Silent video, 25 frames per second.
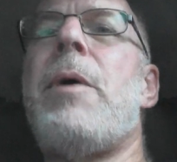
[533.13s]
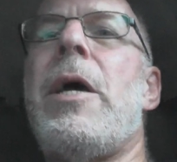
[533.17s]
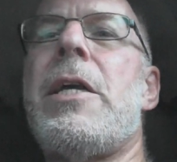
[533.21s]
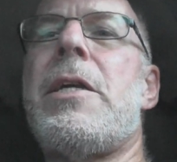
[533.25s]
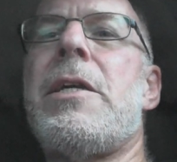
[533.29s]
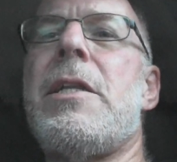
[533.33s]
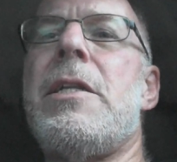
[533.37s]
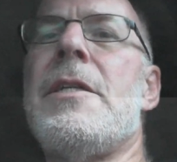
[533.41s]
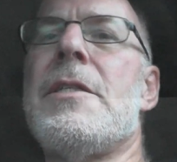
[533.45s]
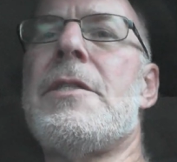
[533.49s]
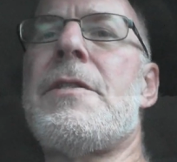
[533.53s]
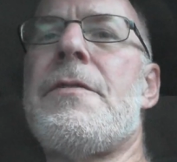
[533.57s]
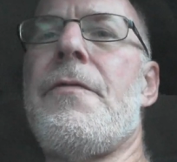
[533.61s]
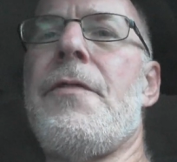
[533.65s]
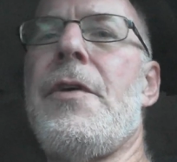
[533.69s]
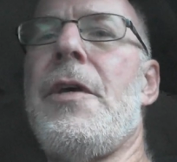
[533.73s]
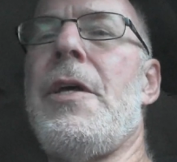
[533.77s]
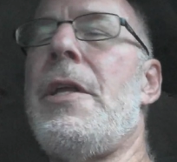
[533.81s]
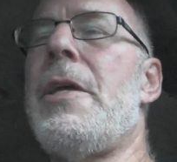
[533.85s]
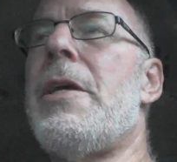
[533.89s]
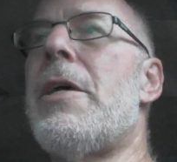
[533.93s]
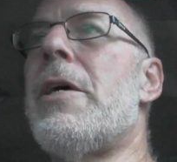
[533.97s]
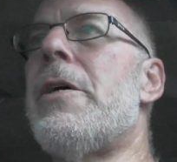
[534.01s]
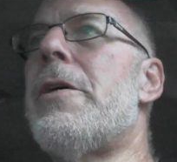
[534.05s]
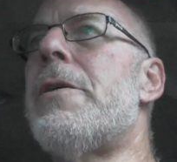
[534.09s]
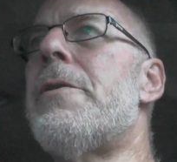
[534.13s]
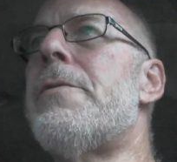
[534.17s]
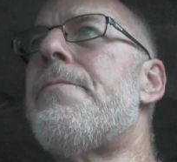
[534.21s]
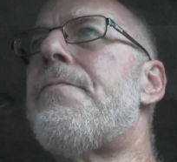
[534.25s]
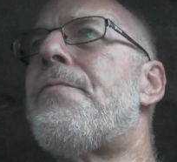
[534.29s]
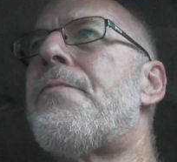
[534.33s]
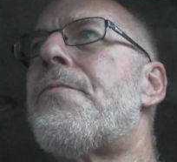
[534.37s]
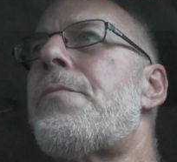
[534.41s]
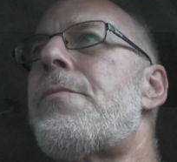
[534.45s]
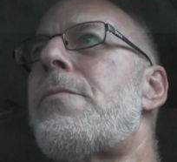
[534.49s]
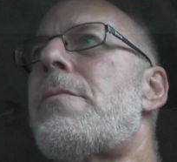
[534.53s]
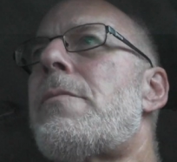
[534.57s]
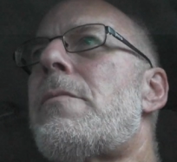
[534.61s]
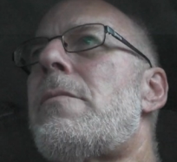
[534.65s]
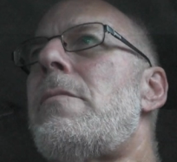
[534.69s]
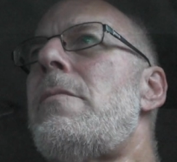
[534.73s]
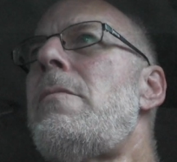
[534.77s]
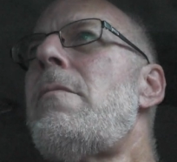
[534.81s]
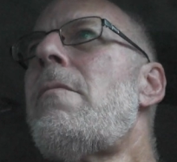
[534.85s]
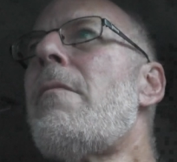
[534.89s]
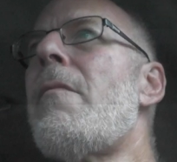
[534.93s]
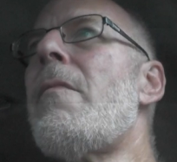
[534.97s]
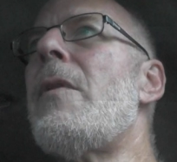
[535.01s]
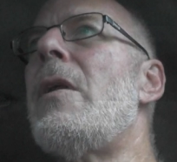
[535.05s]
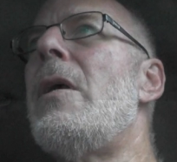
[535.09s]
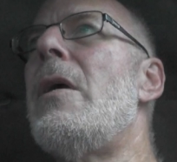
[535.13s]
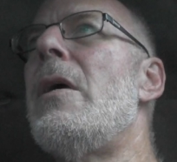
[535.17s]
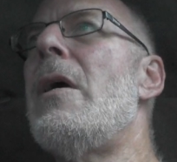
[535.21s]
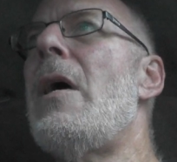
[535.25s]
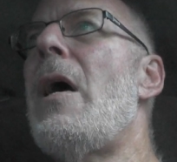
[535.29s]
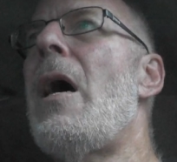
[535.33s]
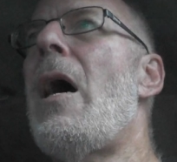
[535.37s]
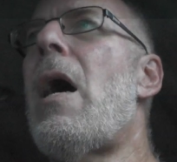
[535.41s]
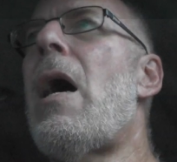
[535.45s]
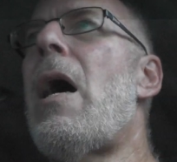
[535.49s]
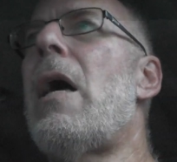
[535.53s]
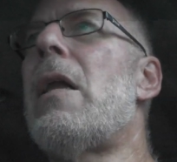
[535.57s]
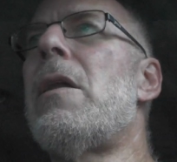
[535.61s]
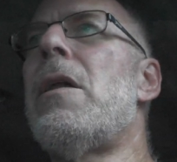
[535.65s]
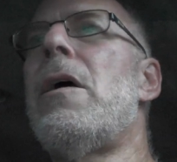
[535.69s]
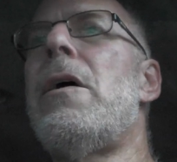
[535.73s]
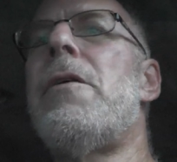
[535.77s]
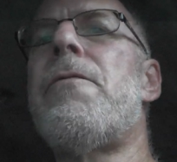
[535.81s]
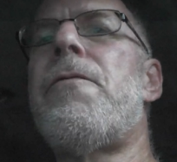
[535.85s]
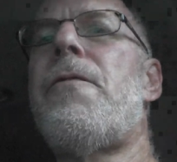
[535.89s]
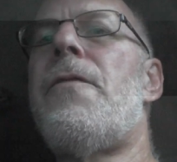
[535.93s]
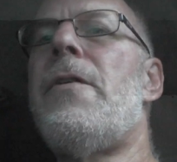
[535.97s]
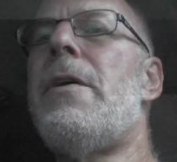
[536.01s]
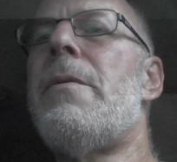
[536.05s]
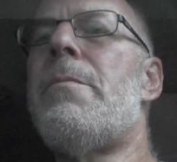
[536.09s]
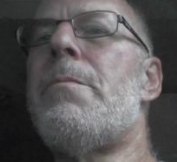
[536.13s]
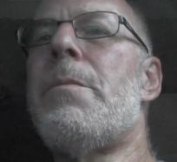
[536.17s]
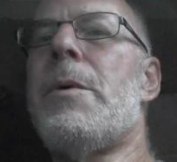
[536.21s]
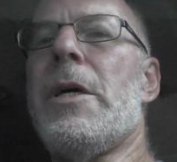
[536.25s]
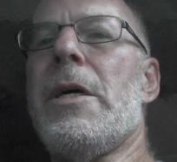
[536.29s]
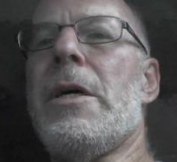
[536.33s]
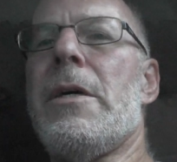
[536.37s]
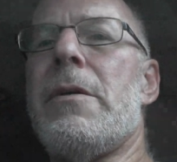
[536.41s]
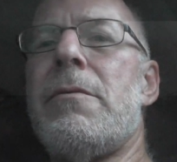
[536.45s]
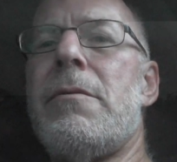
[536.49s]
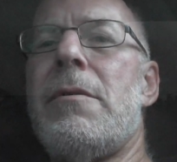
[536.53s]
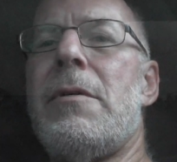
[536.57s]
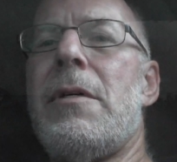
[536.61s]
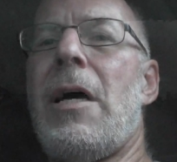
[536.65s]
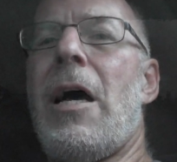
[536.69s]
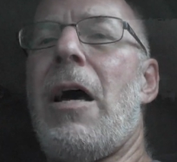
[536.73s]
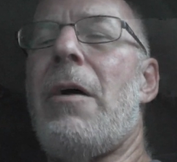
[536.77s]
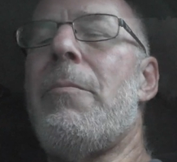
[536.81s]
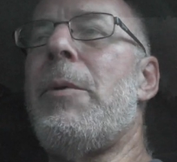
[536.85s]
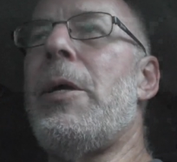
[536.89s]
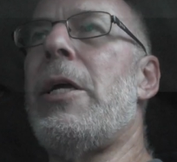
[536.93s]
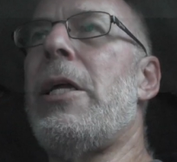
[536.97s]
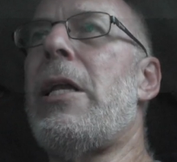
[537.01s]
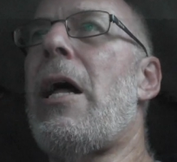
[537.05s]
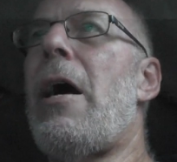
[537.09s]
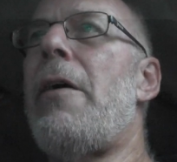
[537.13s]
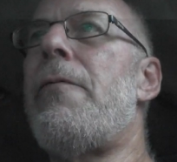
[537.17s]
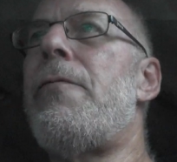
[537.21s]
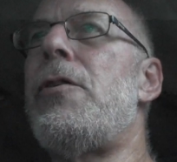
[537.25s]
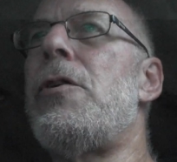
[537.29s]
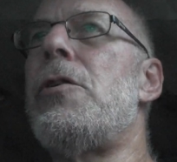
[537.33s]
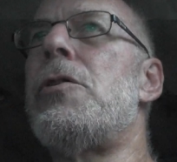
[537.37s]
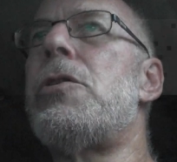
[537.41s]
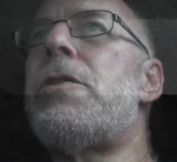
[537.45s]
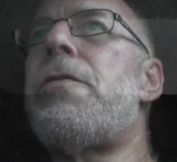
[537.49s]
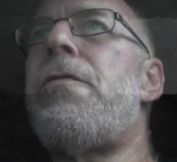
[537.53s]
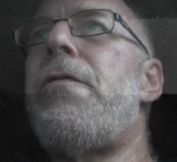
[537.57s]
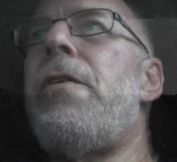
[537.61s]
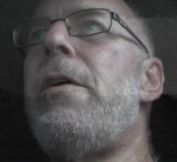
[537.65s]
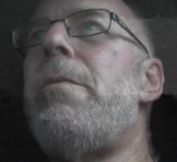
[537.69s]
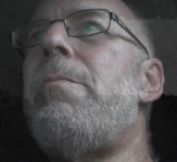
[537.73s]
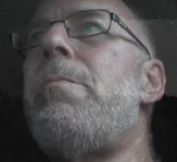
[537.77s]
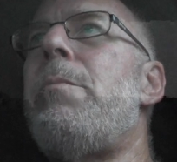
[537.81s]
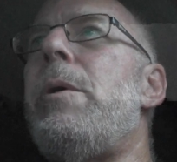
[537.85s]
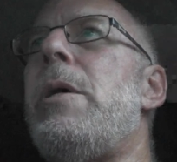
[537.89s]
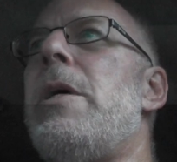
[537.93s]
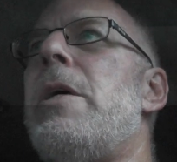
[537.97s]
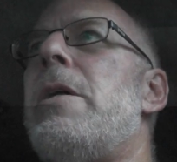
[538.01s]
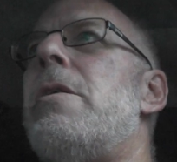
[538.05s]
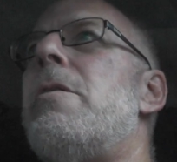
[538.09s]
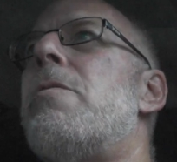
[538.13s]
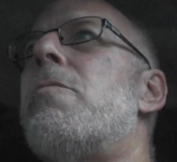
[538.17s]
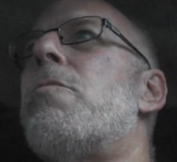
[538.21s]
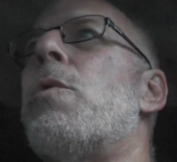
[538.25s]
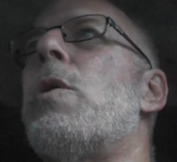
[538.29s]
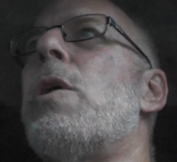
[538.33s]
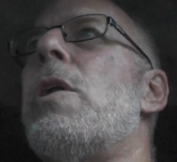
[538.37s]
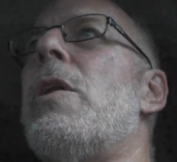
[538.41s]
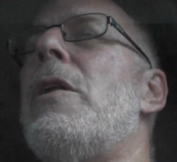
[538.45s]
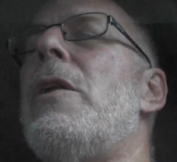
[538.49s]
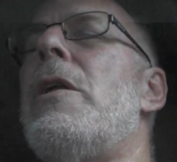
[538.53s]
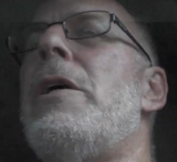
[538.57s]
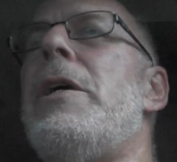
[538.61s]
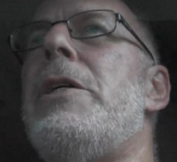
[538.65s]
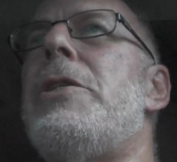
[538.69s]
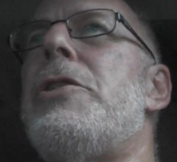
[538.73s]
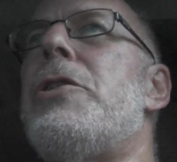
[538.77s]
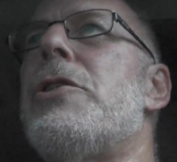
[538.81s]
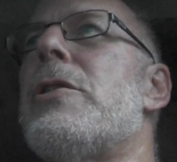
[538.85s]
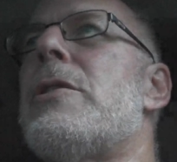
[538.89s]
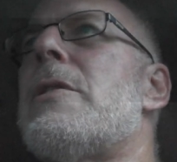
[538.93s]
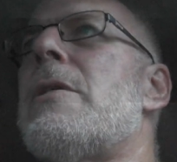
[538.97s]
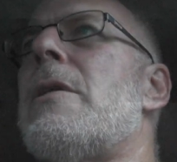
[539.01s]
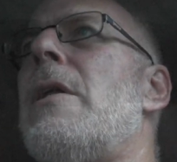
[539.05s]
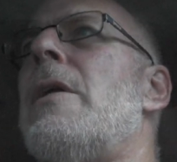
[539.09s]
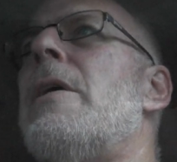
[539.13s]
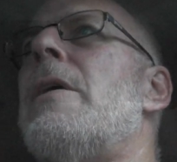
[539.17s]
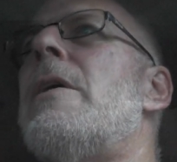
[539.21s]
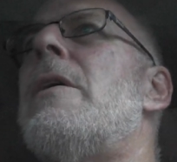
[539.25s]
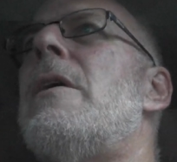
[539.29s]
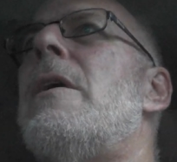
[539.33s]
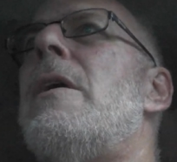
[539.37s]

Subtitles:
making this video. I love Fitbit. I mean, I've used Fitbit religiously